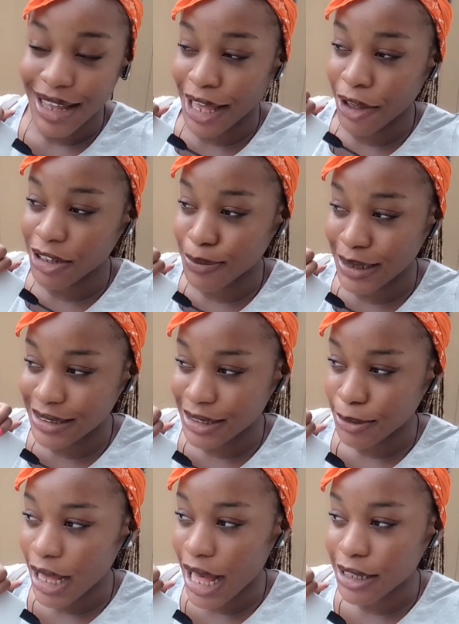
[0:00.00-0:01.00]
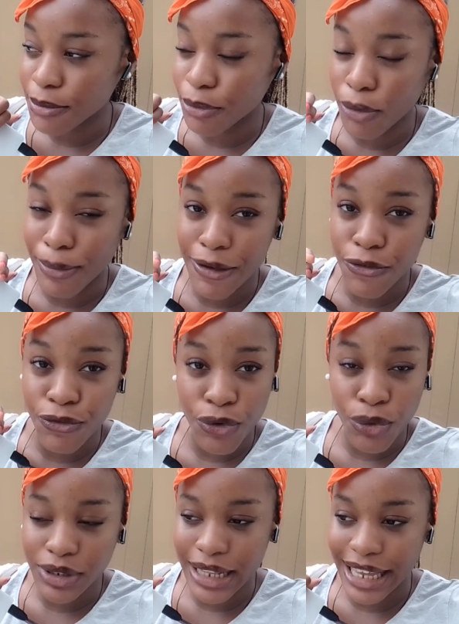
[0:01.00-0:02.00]
I got my SIM card, but my
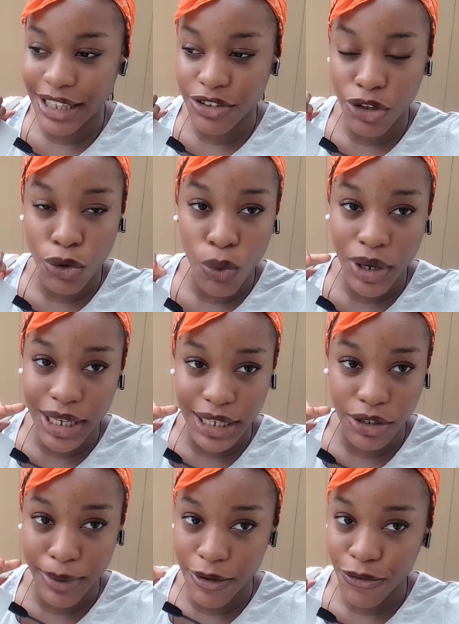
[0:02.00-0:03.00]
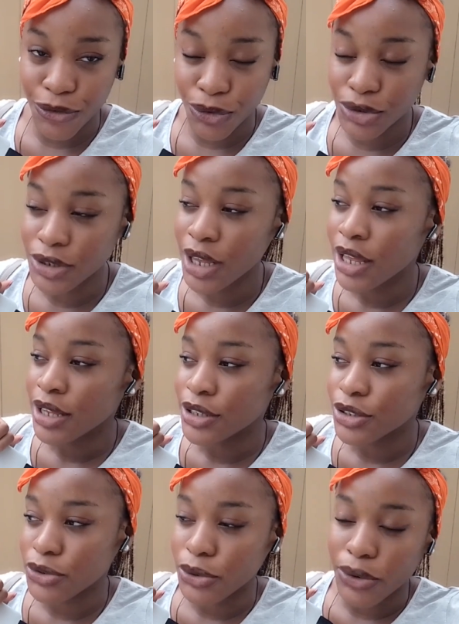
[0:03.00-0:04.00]
phone, like, it's not working on my phone.
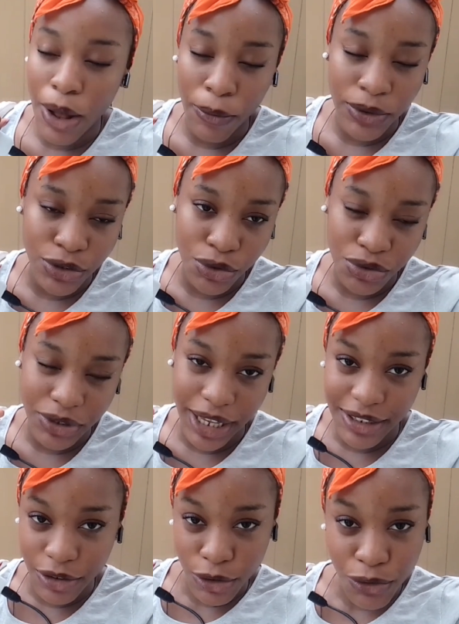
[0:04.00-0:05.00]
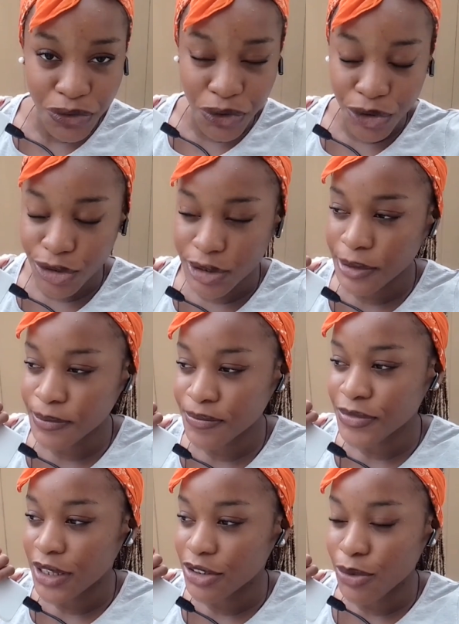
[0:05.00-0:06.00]
So I was told to get a new phone.
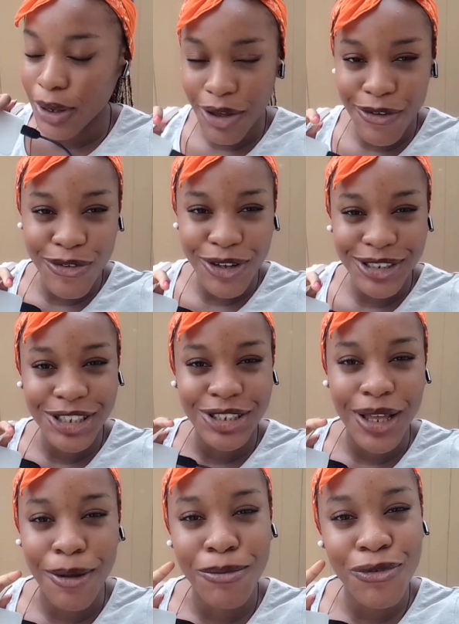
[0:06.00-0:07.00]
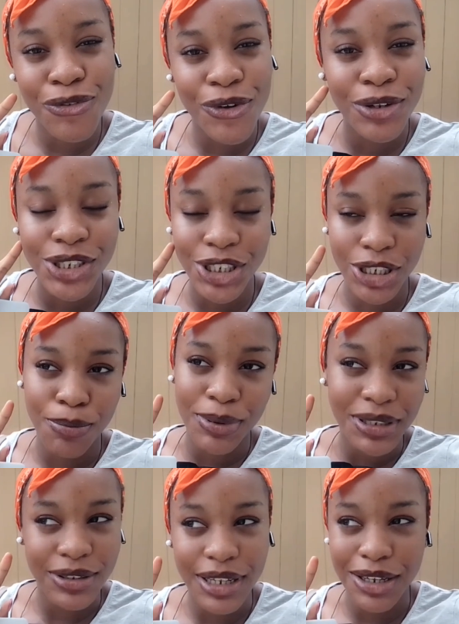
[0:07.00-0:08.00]
So we're going for um phone
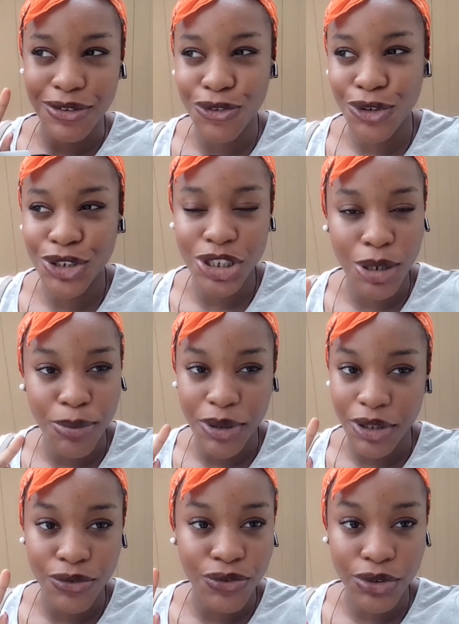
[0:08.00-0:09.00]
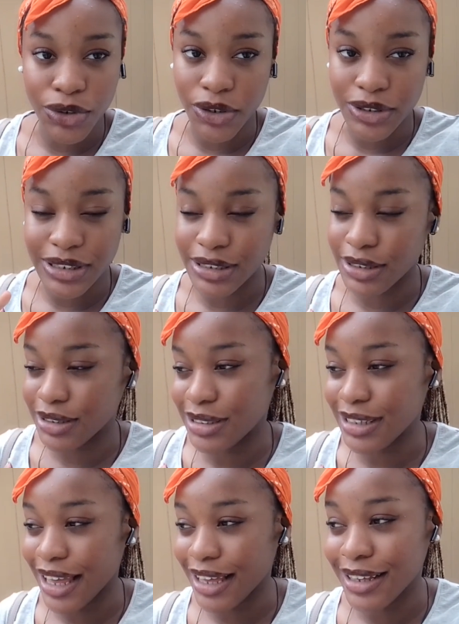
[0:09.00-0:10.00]
shopping today. Phone shopping or phone hunting.
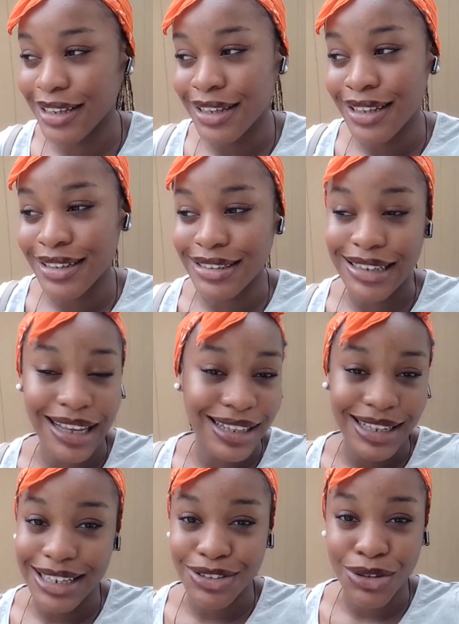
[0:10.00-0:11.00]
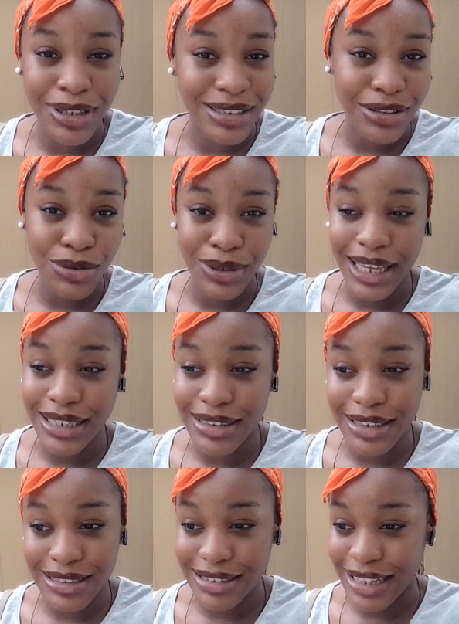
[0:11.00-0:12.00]
See, eh, this Canada, it's not easy to get
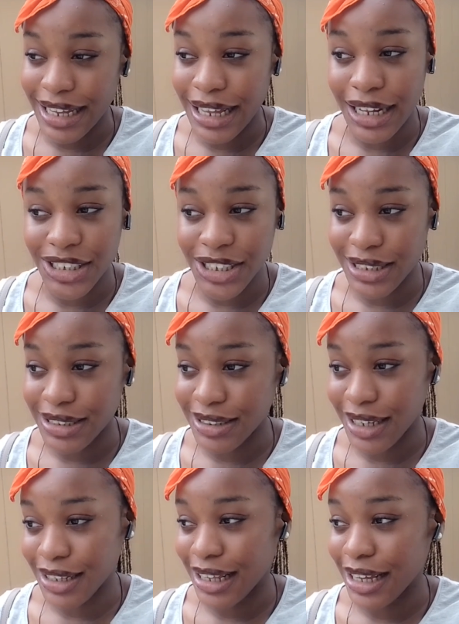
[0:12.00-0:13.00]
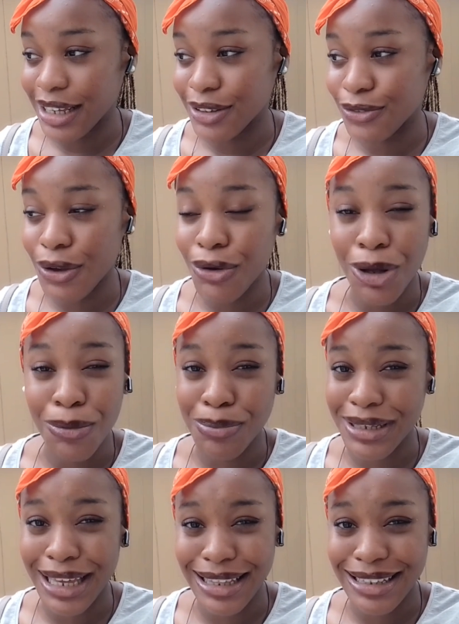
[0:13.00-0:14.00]
things like gadgets here. Like, it's very
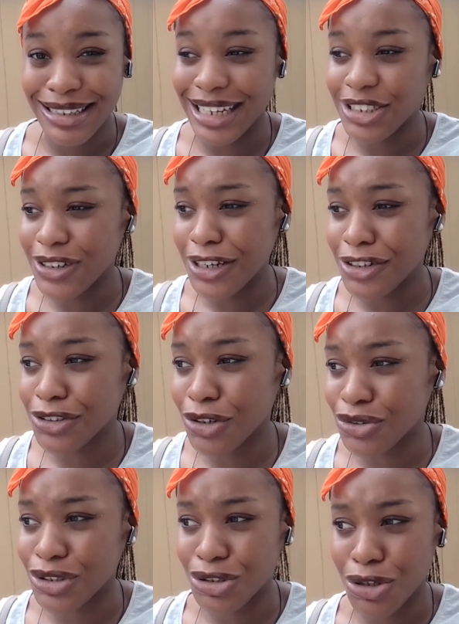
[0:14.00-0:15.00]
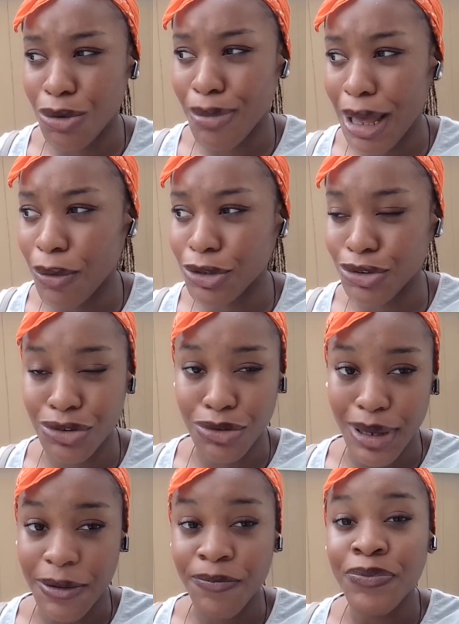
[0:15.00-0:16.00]
complicated. In Nigeria, I just go to the store, buy what you want to
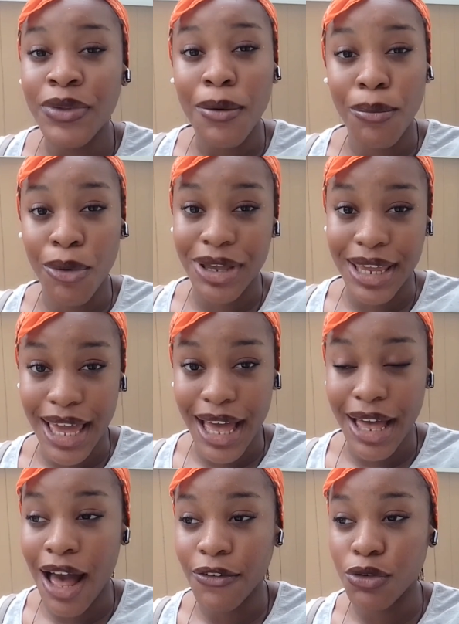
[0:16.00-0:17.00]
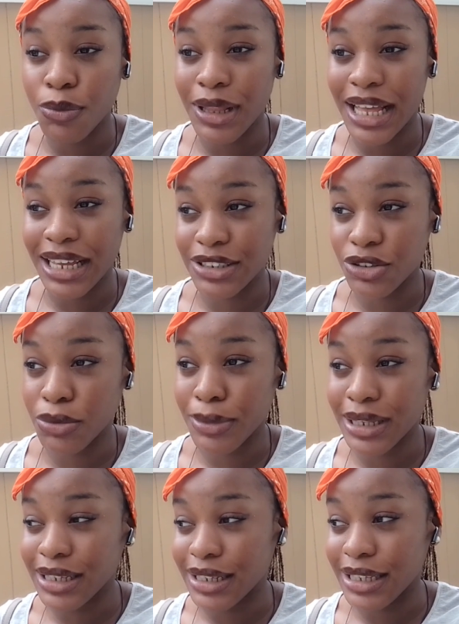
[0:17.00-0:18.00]
buy. But here, I have to pay, like,
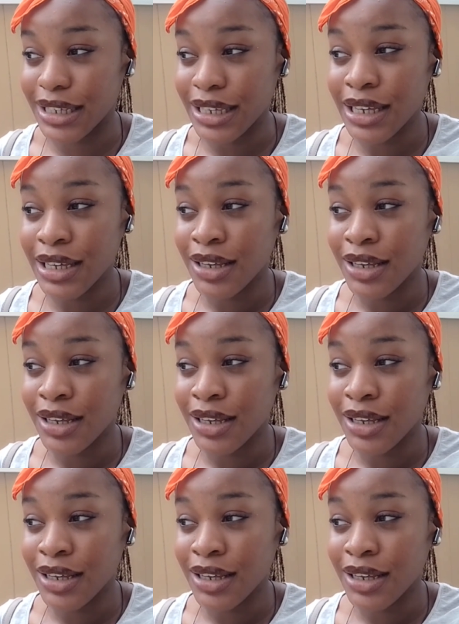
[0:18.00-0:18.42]
instrumentally.